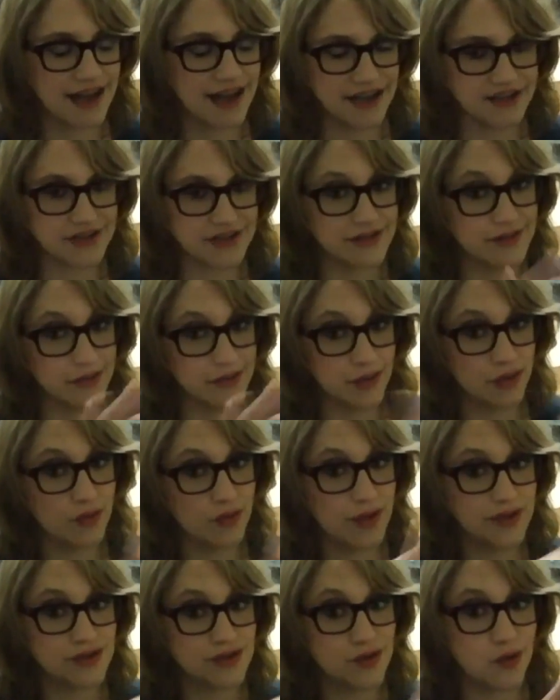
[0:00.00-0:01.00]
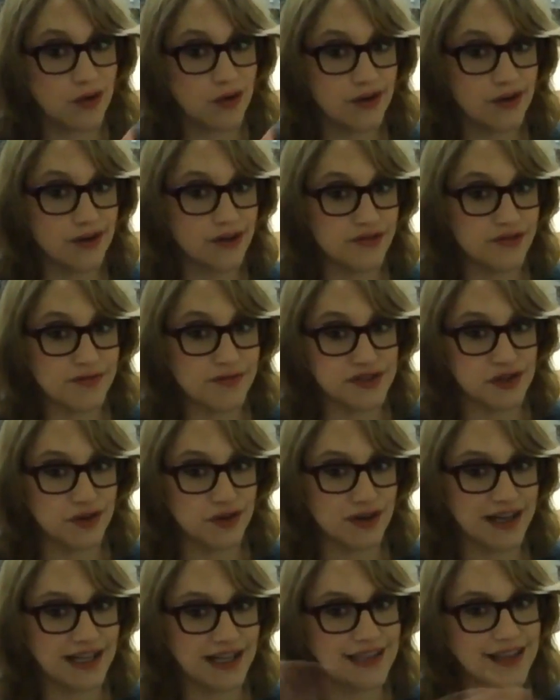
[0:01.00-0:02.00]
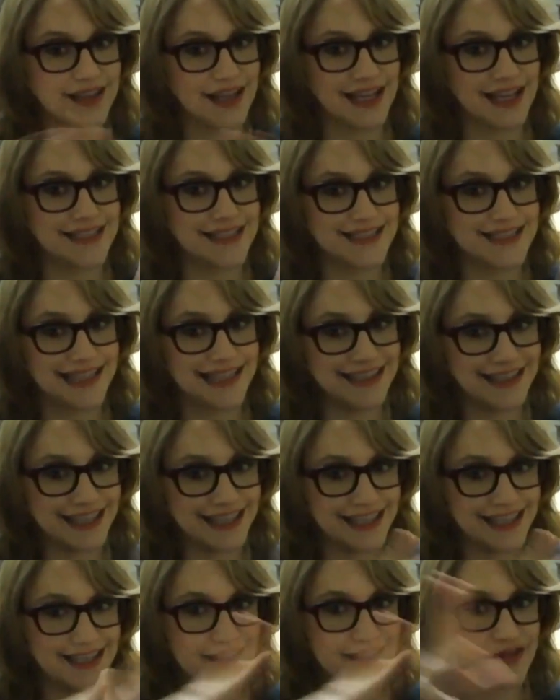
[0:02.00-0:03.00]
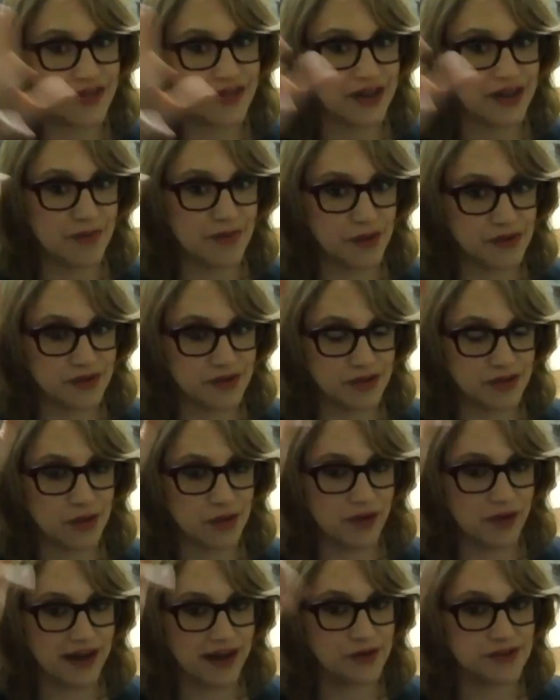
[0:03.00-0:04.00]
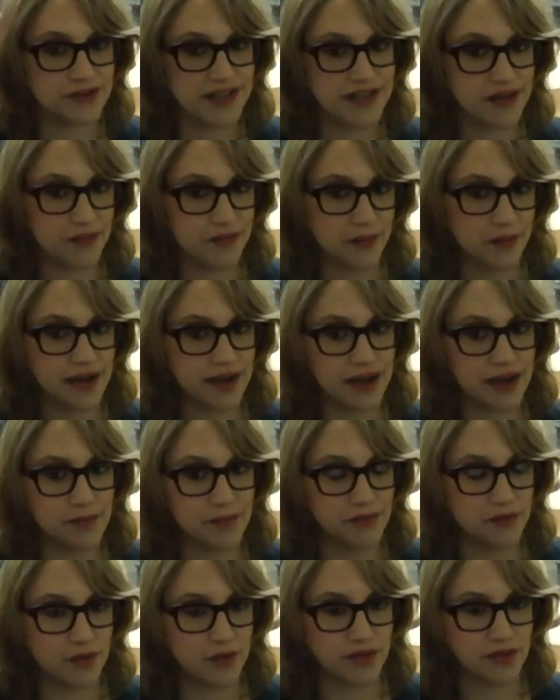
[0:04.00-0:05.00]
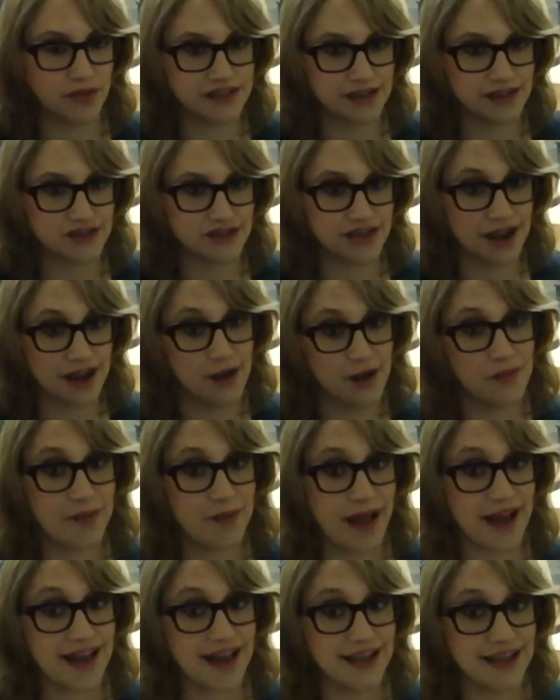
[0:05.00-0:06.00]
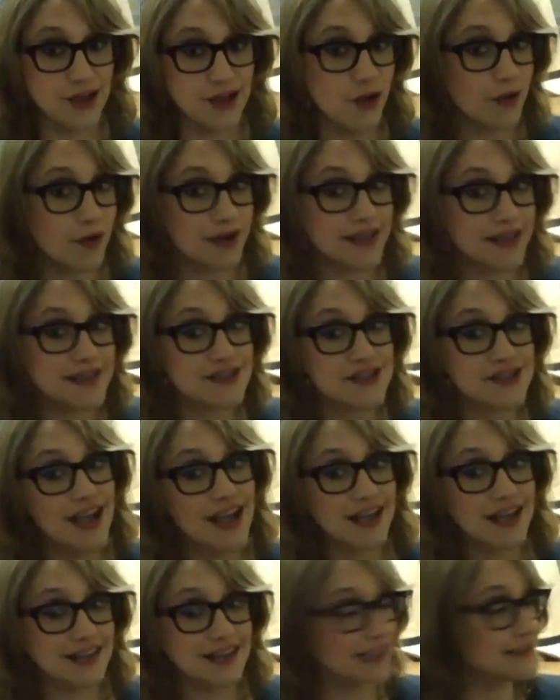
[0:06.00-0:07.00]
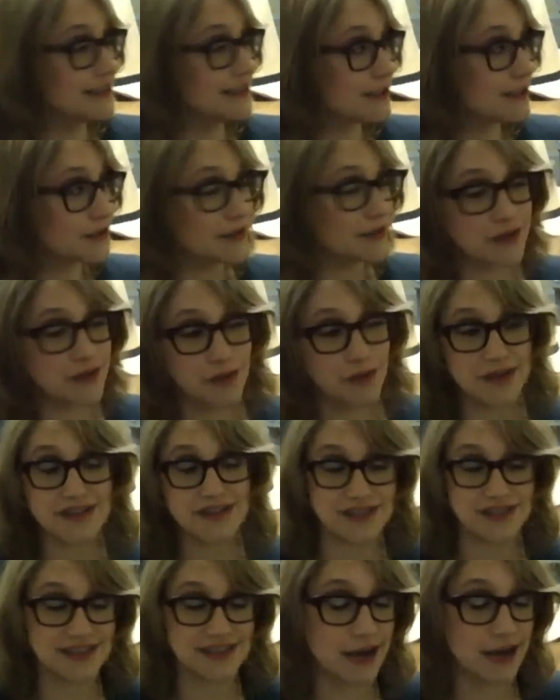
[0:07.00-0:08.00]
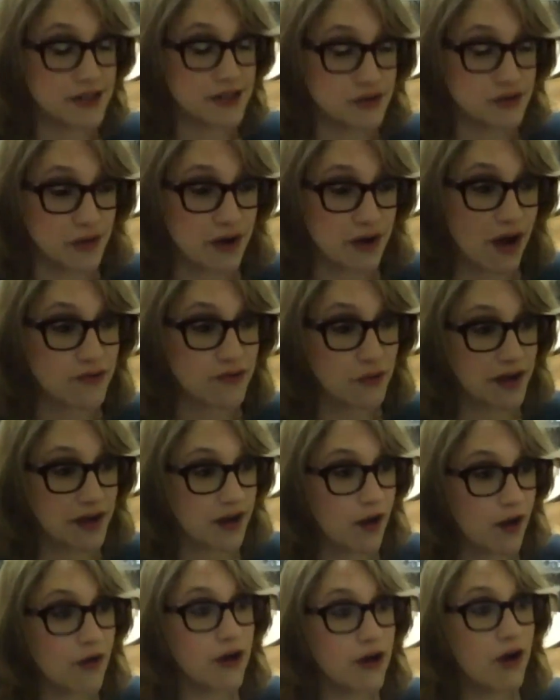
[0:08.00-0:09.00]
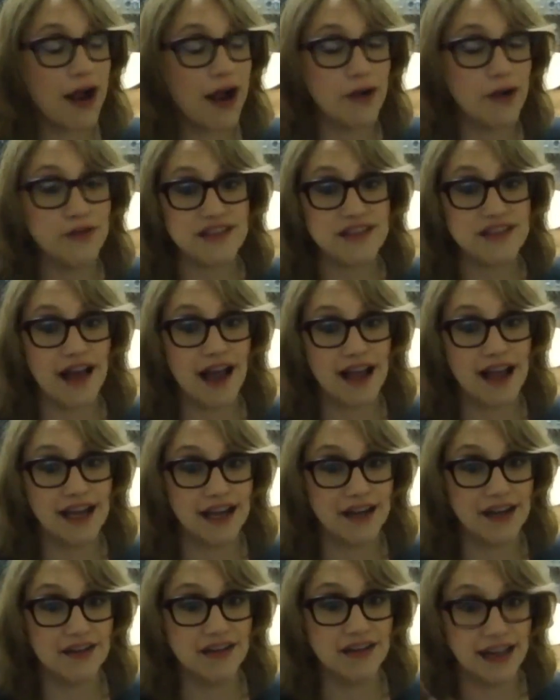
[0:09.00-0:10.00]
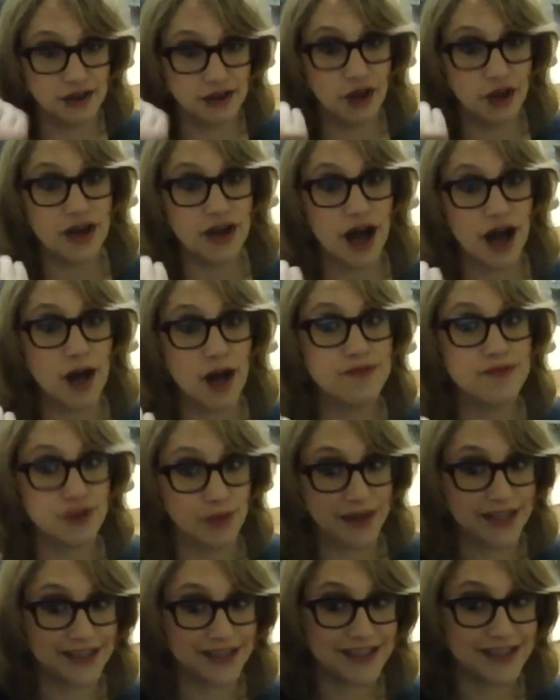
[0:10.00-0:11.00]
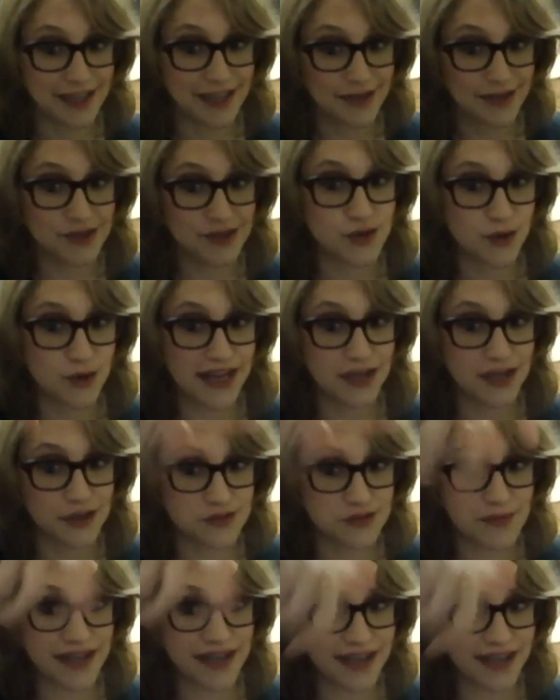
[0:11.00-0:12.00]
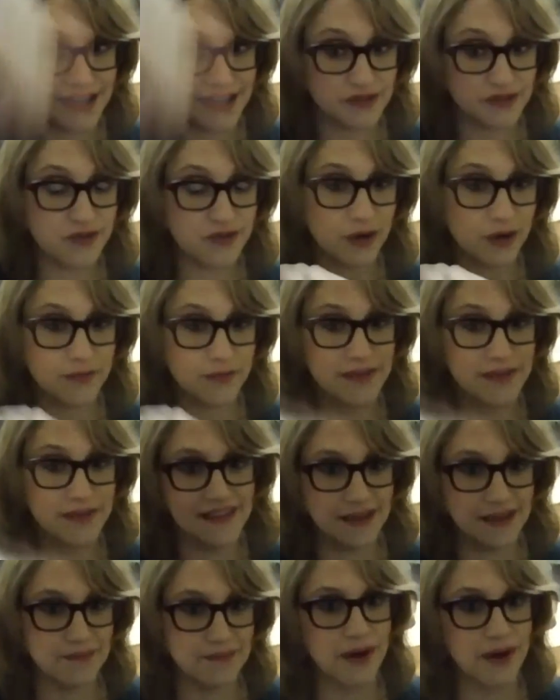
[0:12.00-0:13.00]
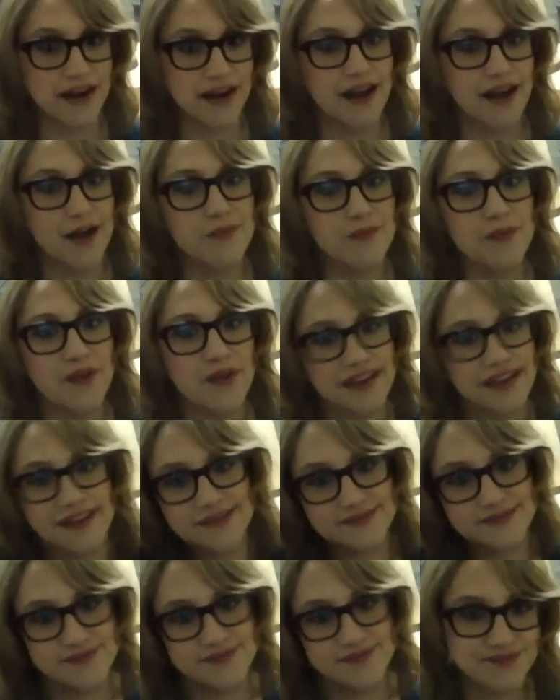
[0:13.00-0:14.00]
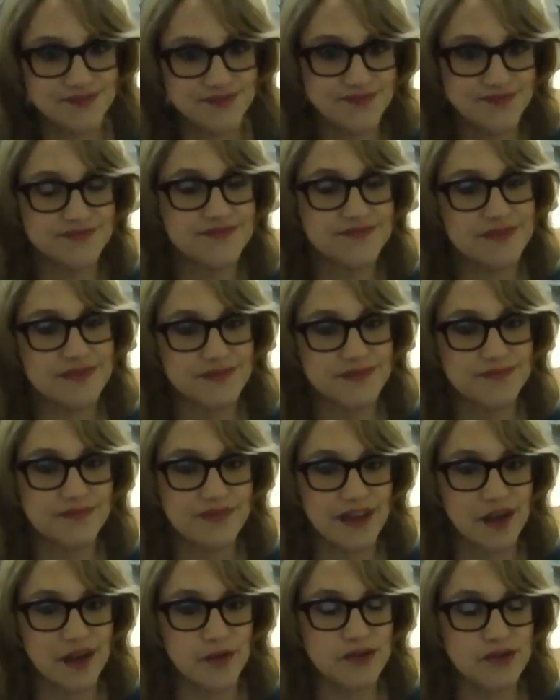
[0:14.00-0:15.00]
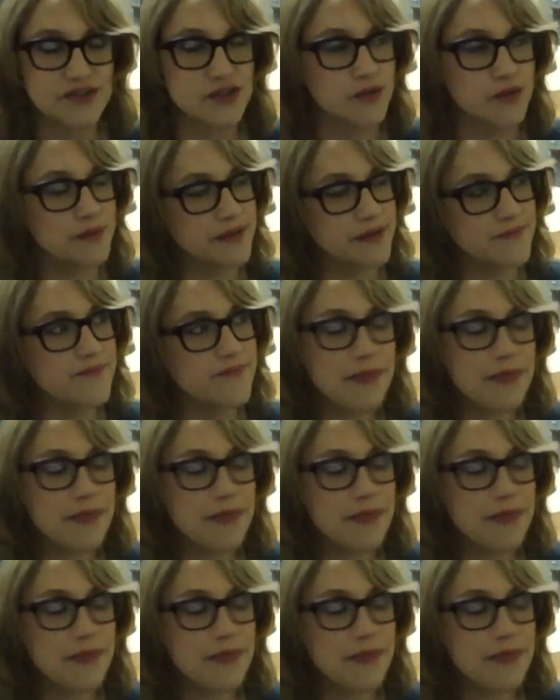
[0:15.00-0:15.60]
/ northwest corner of Missouri, like, it's hilly enough that most of the tornadoes tend to break up before they touch down. Back in Lawrence, like, literally once the sirens went off, we'd all go outside and, like, look up so we could see the tornadoes beginning to form and then they'd break up. Like, that was stupid.